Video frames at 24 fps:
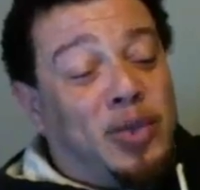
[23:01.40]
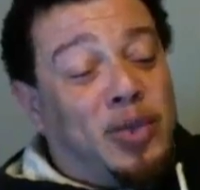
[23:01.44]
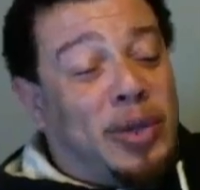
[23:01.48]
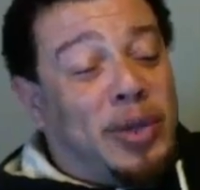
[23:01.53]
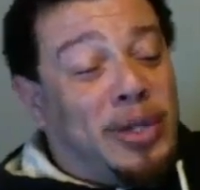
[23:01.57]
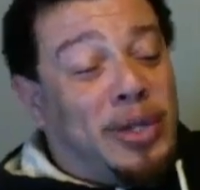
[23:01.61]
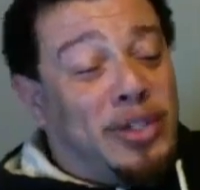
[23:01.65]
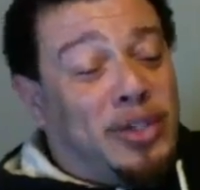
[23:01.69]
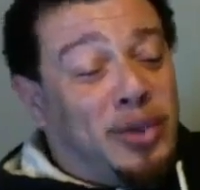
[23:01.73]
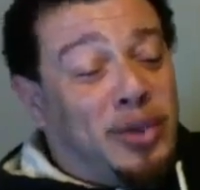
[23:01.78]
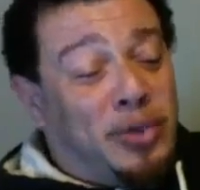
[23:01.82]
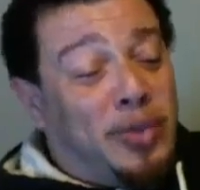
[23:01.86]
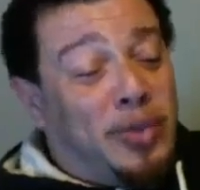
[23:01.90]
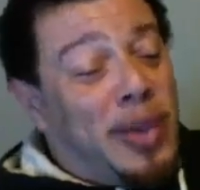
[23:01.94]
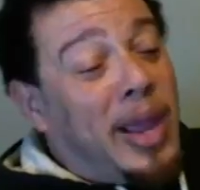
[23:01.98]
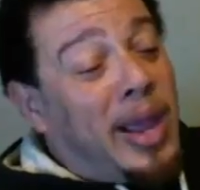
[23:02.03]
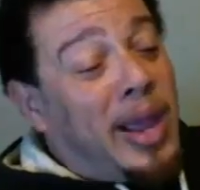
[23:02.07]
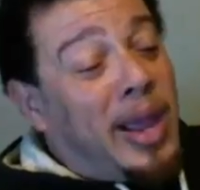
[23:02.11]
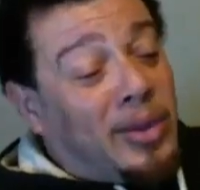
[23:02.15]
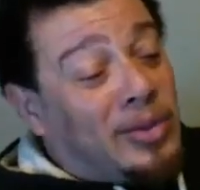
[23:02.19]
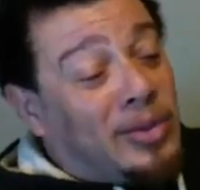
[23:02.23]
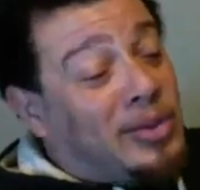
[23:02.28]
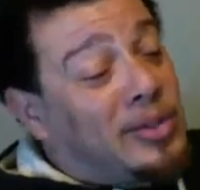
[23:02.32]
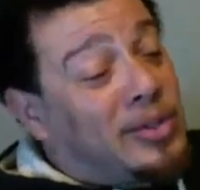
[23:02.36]
22
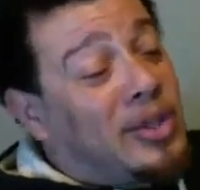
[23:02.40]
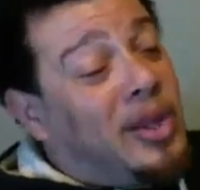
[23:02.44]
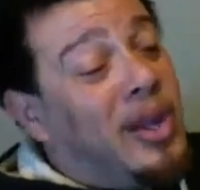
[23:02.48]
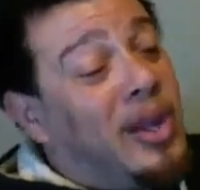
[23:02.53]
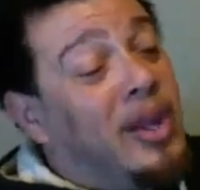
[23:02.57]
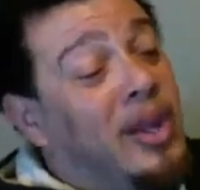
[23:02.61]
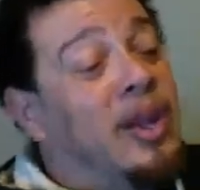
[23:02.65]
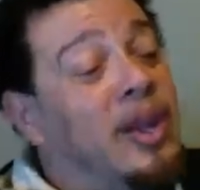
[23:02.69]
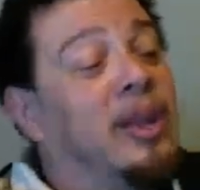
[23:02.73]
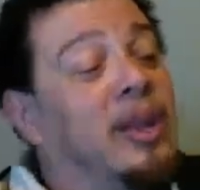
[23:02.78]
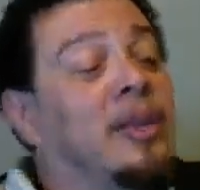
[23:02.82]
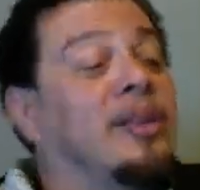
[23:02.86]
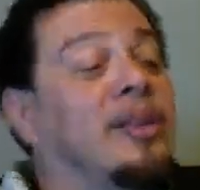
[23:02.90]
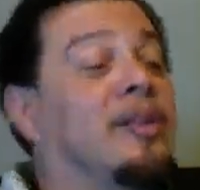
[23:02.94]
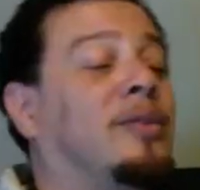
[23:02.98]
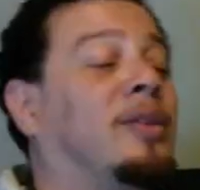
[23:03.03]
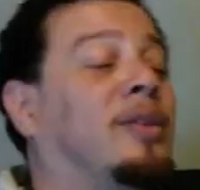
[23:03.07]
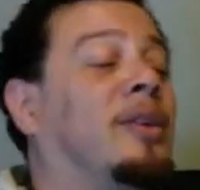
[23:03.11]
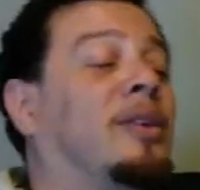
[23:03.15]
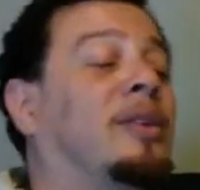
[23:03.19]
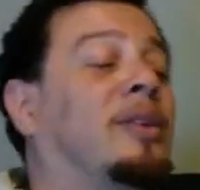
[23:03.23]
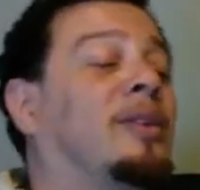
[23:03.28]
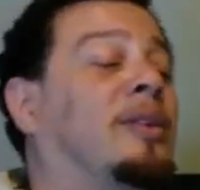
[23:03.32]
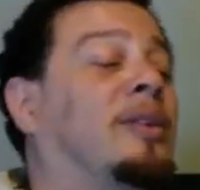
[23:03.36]
pounds.
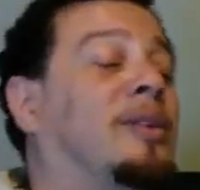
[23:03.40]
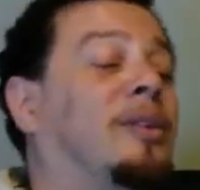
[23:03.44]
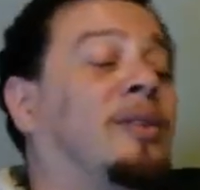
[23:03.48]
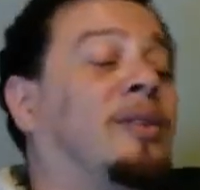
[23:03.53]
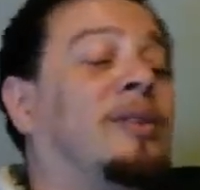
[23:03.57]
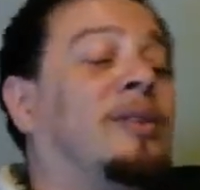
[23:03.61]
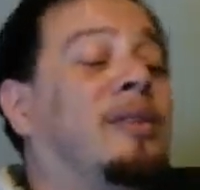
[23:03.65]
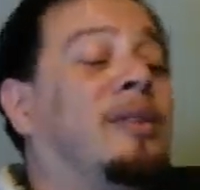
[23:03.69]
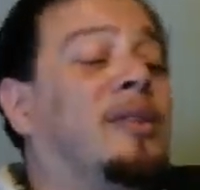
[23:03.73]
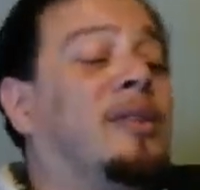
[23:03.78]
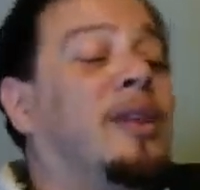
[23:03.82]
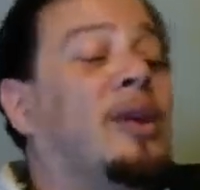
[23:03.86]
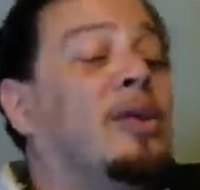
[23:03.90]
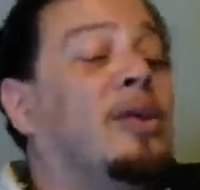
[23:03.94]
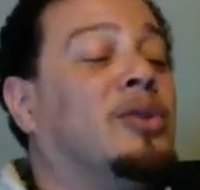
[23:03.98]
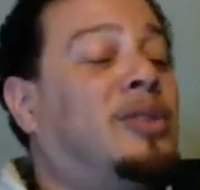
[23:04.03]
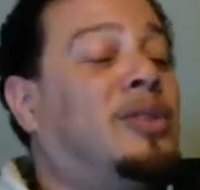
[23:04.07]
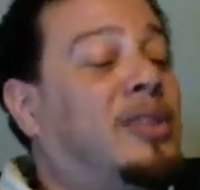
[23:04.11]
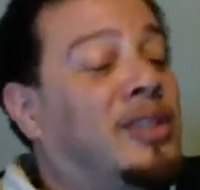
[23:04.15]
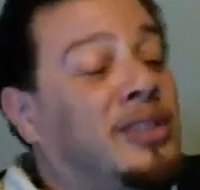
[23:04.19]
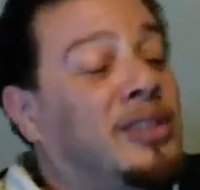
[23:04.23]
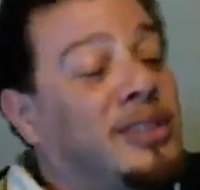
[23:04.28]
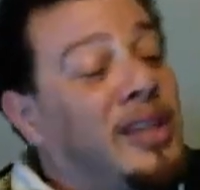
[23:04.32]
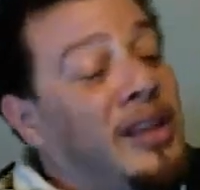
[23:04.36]
The low
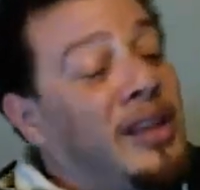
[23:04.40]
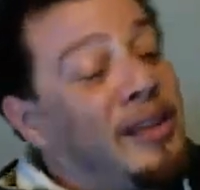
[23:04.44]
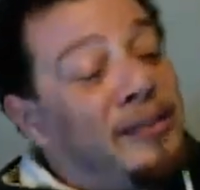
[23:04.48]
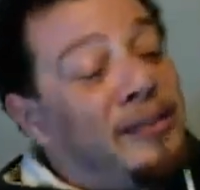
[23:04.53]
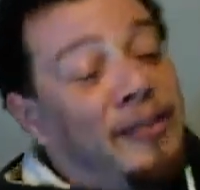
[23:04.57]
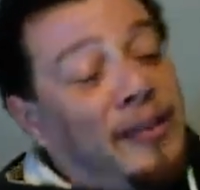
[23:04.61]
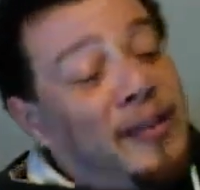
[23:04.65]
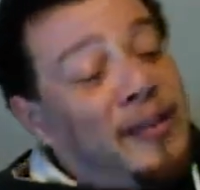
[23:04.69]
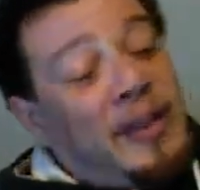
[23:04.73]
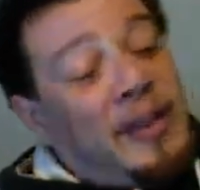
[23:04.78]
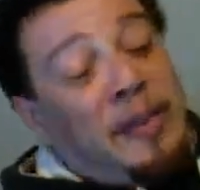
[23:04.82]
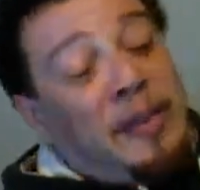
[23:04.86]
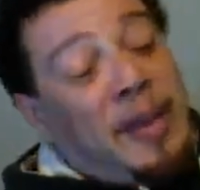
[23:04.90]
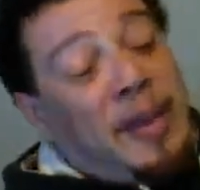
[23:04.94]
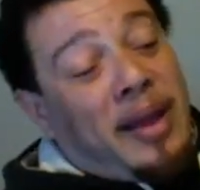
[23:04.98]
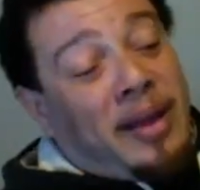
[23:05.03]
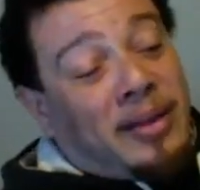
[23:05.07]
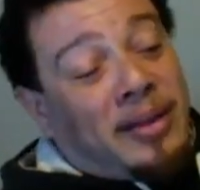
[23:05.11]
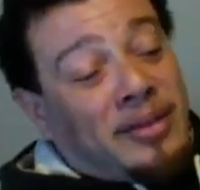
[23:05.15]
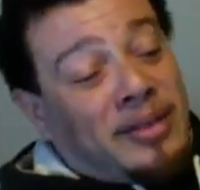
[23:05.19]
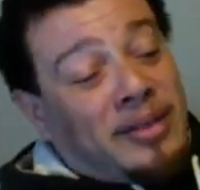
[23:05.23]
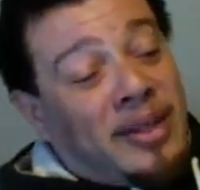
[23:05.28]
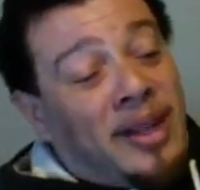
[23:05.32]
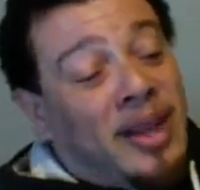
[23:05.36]
C is like 50
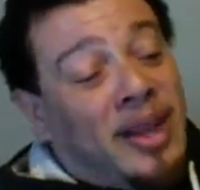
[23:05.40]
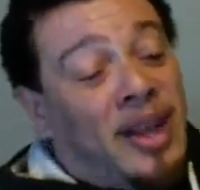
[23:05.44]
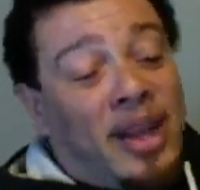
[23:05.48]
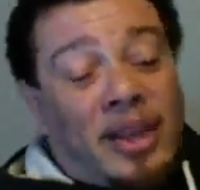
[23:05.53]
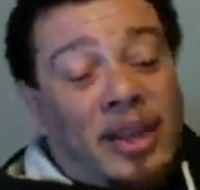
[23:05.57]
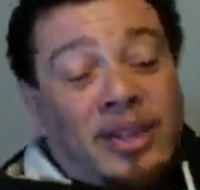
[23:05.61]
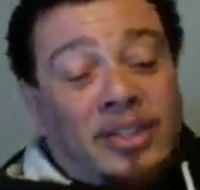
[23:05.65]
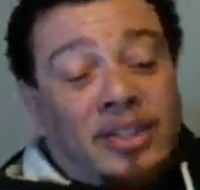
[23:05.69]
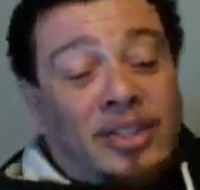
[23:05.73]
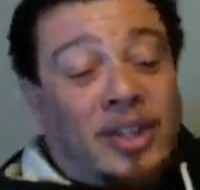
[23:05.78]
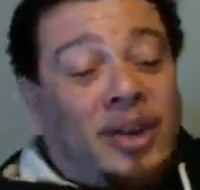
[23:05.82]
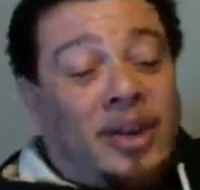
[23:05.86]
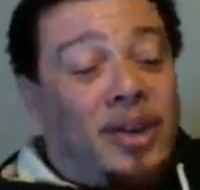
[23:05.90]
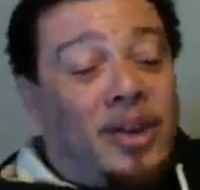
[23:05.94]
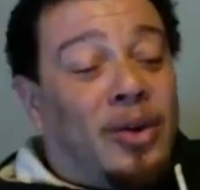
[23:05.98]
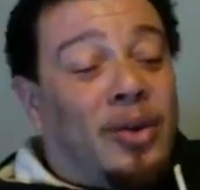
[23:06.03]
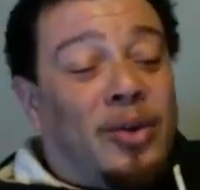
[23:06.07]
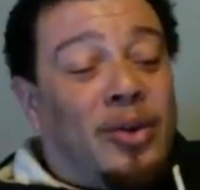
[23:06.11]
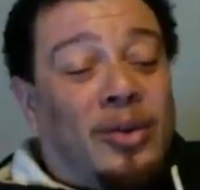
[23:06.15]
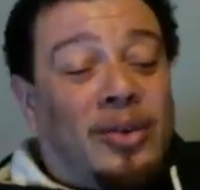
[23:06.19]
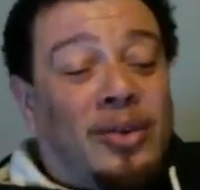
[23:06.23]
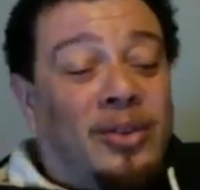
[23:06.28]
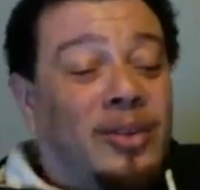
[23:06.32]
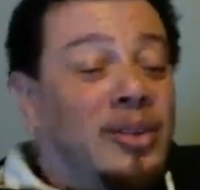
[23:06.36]
pounds.
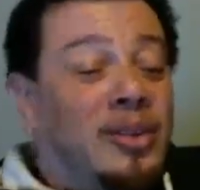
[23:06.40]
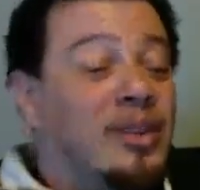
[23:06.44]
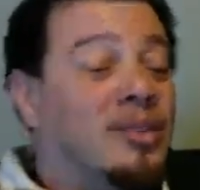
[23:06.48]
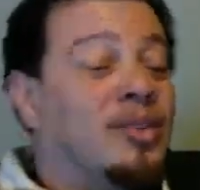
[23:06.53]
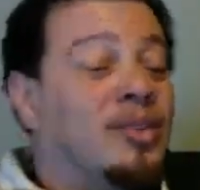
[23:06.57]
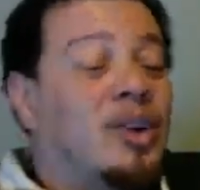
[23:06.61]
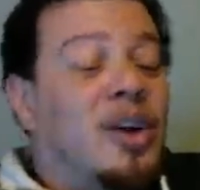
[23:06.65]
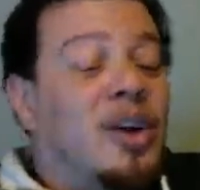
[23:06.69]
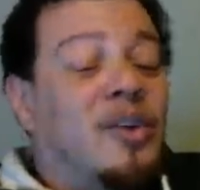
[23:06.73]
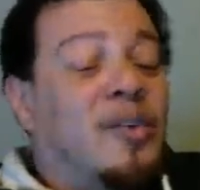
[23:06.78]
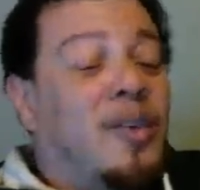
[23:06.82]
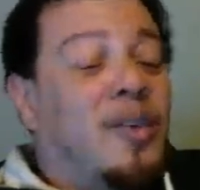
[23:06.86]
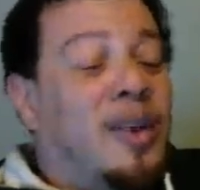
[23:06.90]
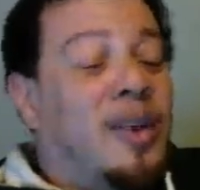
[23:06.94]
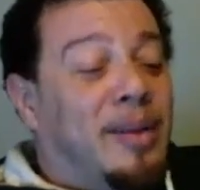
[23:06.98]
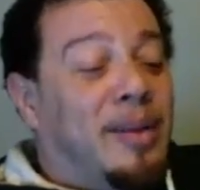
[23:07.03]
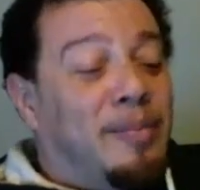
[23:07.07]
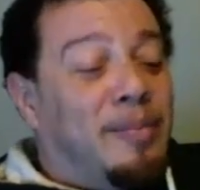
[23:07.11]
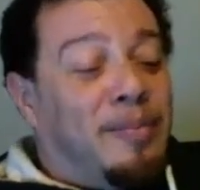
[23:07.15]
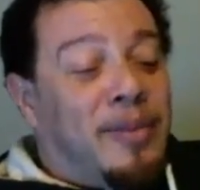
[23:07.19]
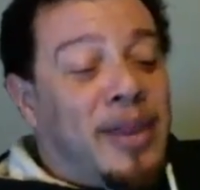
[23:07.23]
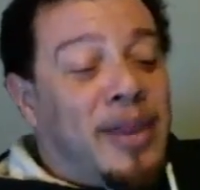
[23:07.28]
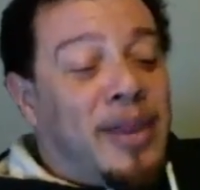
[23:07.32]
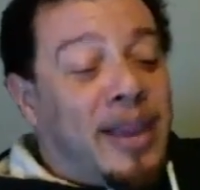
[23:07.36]
So it's
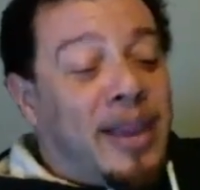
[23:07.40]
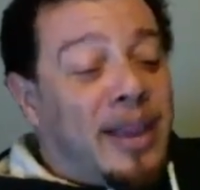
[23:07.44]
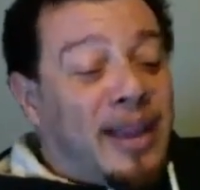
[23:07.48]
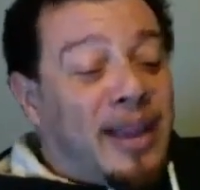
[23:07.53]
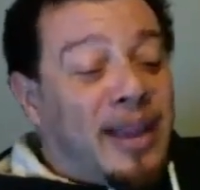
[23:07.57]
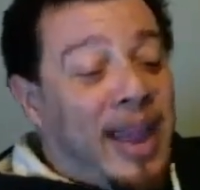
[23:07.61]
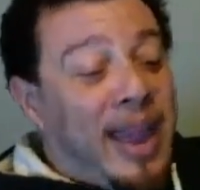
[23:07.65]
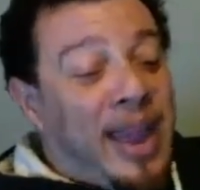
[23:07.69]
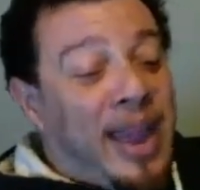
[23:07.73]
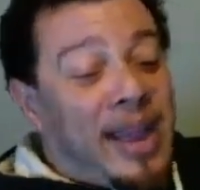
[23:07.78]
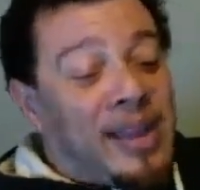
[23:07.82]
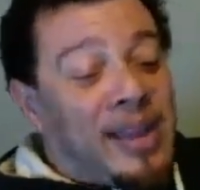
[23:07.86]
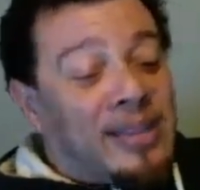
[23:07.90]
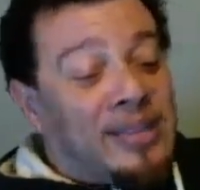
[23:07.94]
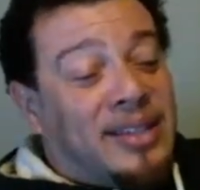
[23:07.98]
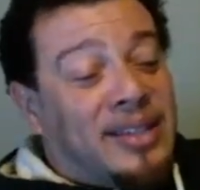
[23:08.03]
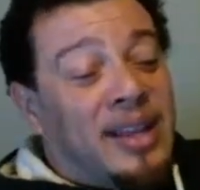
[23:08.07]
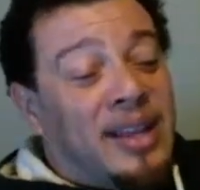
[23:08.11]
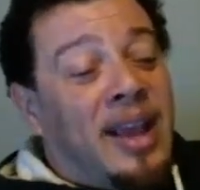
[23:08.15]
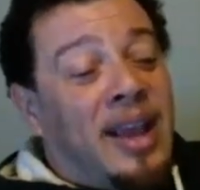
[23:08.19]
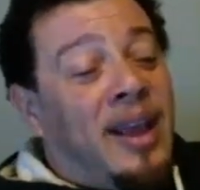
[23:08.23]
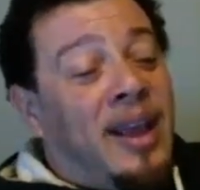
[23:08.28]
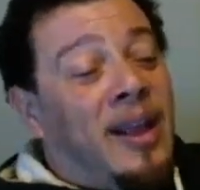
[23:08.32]
already kicking ass.